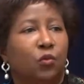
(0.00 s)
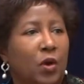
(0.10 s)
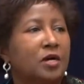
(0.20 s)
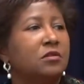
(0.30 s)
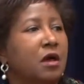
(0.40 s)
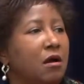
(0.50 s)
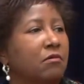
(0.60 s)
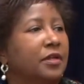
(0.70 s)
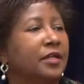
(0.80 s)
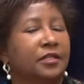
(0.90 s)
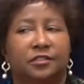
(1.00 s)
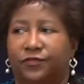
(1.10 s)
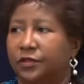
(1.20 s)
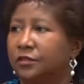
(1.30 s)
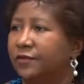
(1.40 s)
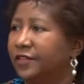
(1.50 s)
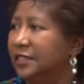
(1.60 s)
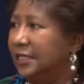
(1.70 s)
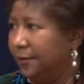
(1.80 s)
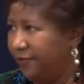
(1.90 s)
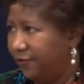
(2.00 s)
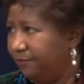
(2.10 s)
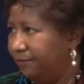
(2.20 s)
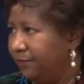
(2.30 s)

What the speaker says: well known in his field of endeavor.